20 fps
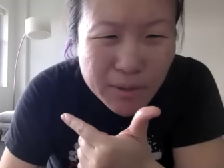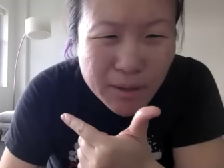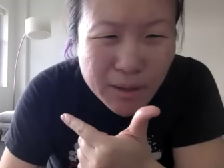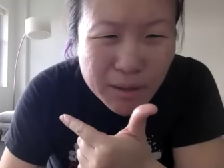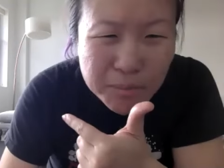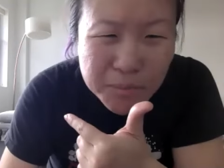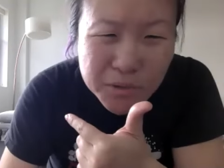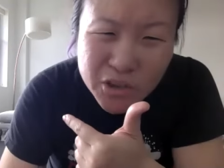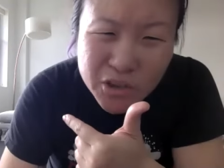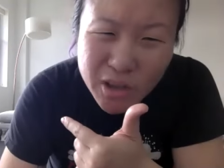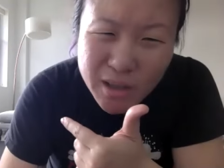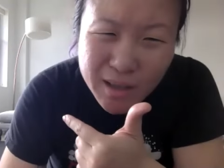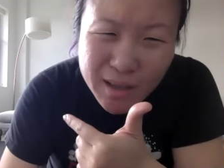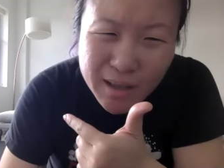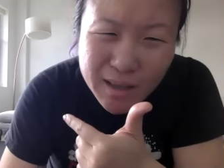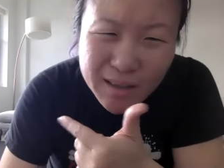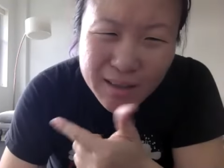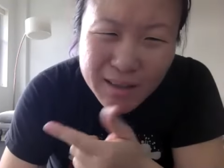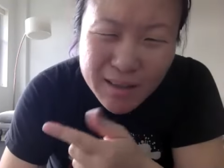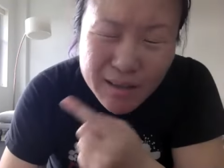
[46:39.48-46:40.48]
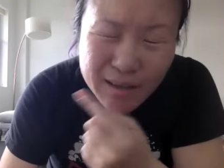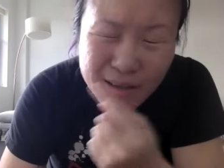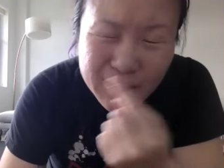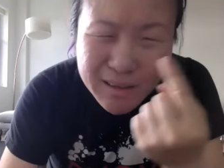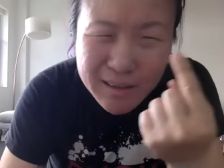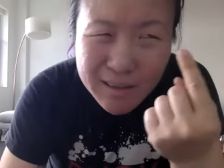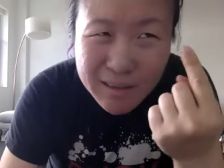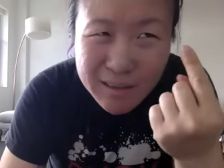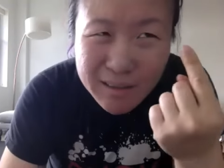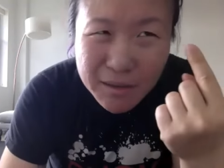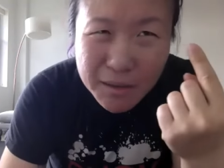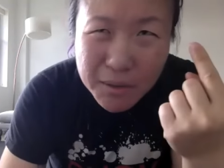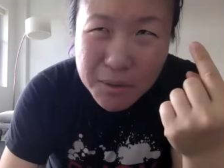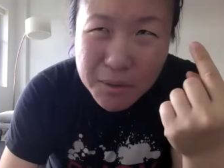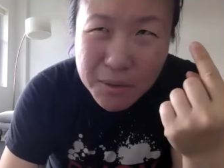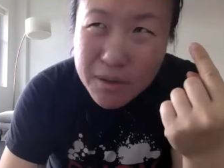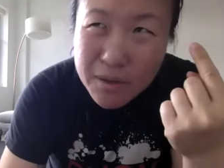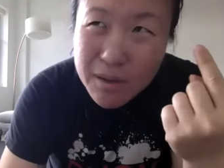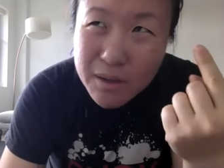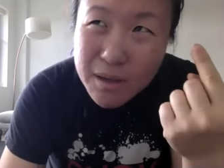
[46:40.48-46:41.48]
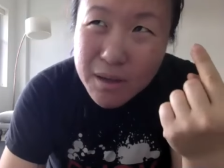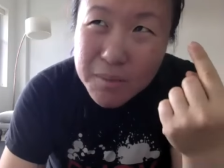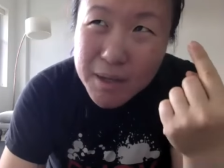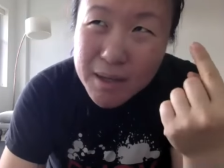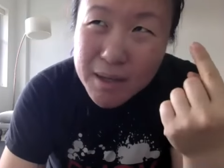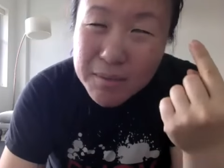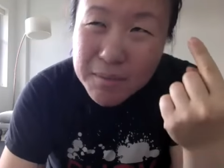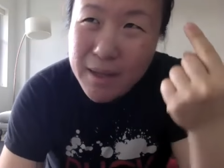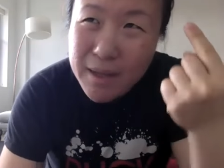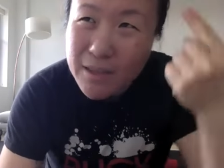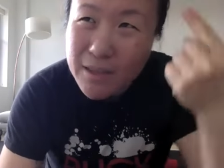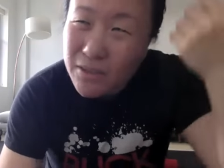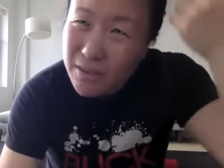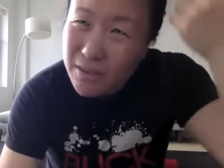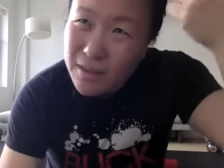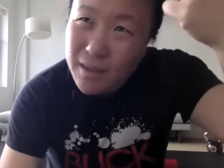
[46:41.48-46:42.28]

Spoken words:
I'm shucking. So am I at